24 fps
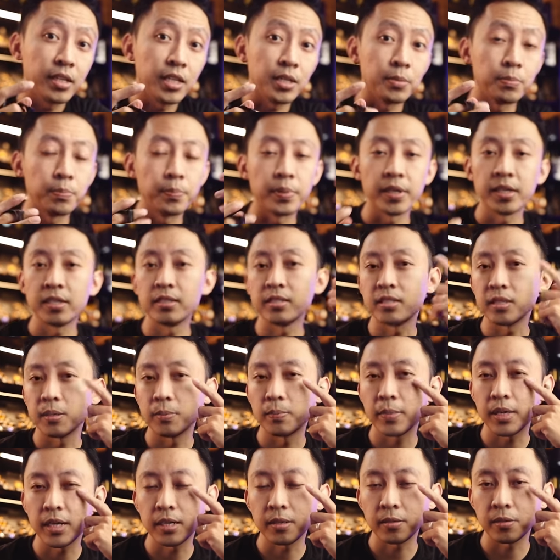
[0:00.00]
It burns a
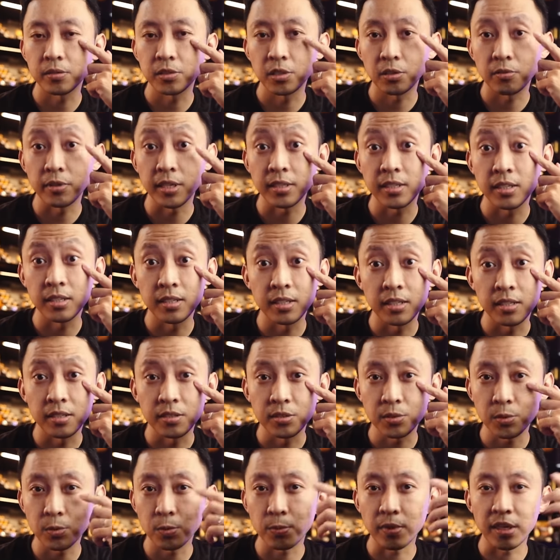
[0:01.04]
mark on your retina.
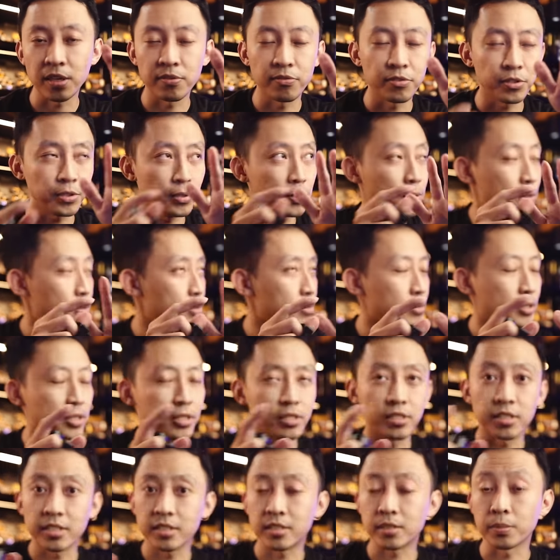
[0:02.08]
So wherever you look, it's
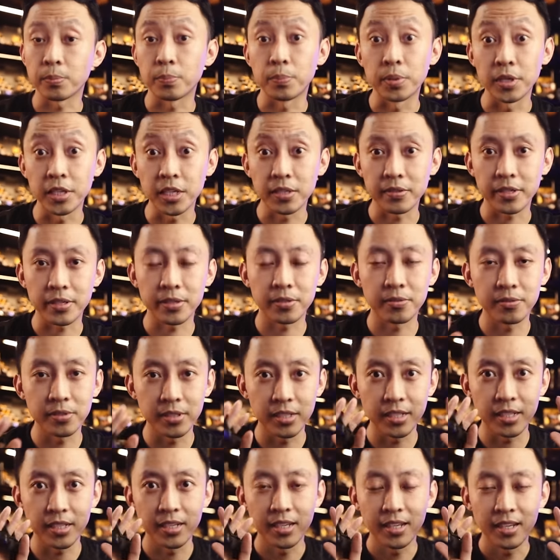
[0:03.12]
just a blur, right? You
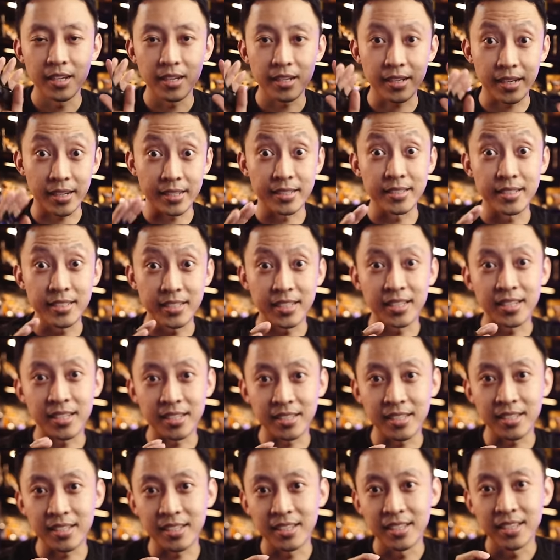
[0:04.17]
really can't see
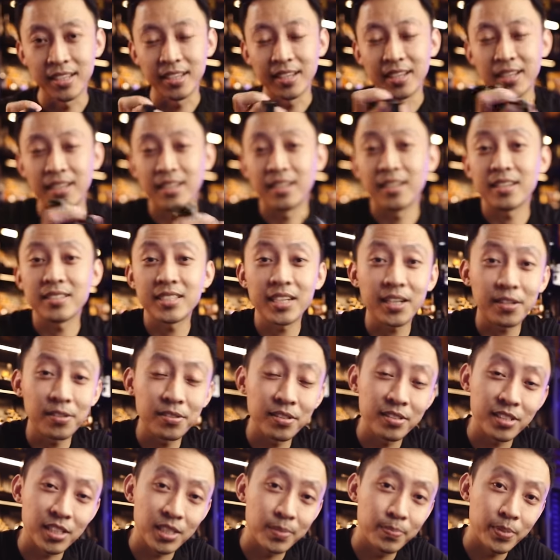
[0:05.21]
anything. And that's how the
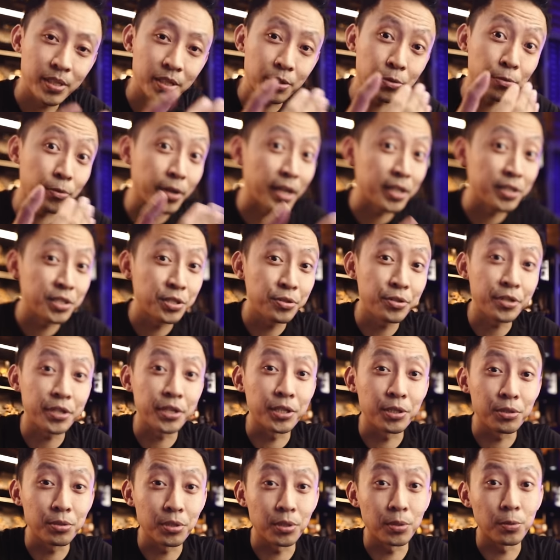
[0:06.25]
suspect ran straight
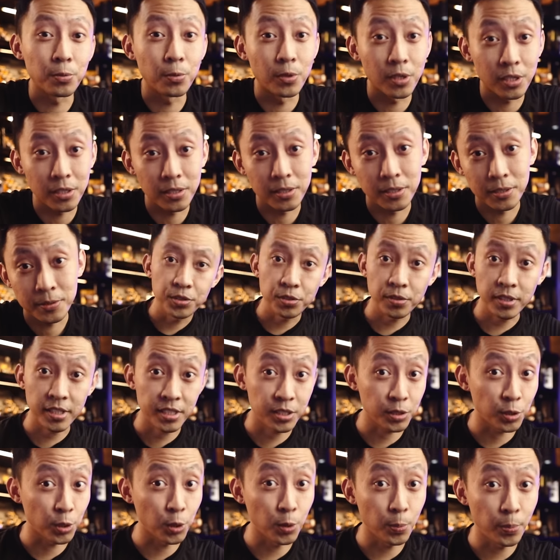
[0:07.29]
into a wall. So that's
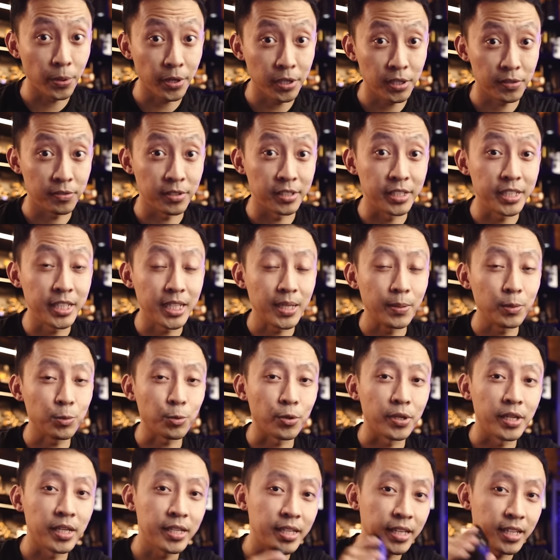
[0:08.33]
the whole point of the
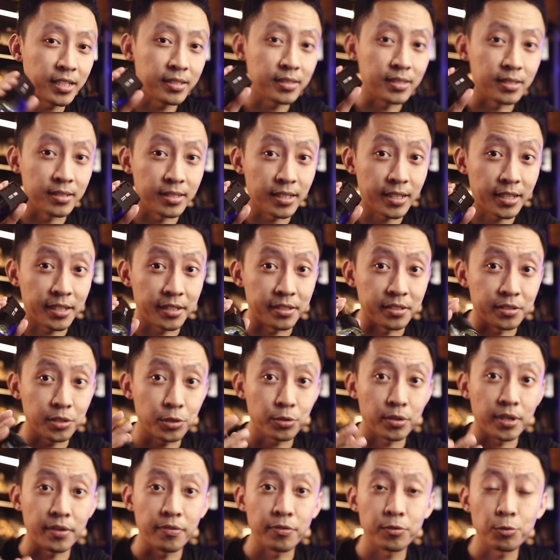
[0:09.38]
TM20K's design, to
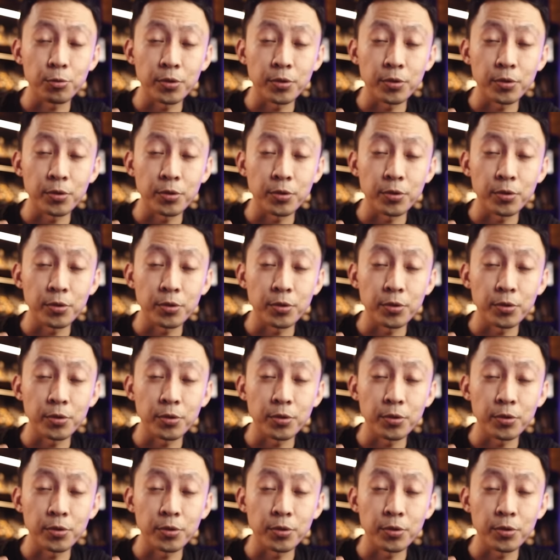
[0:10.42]
have